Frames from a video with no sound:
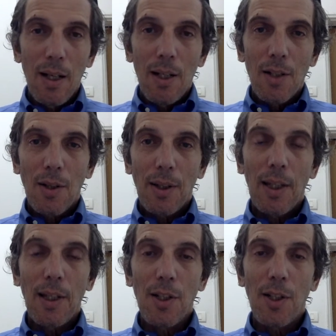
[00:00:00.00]
So I think
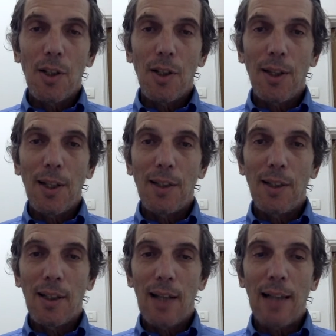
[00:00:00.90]
this is a good thing
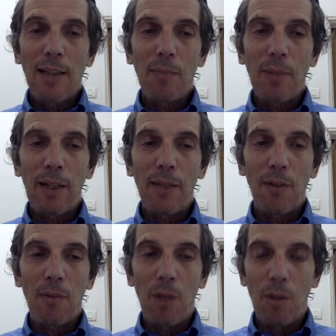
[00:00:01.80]
to contemplate
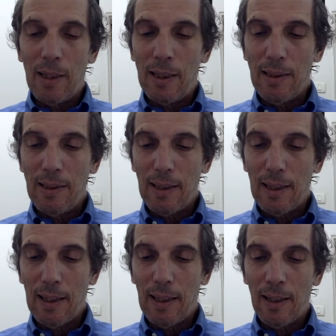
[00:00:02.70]
for a moment.
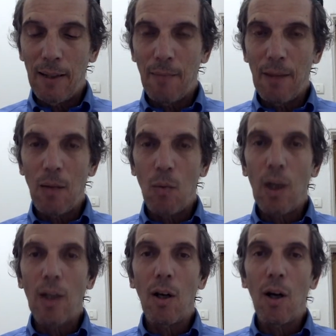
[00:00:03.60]
Um, and
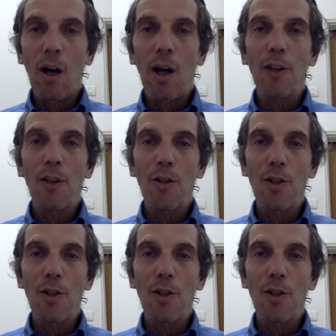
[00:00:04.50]
what are, are those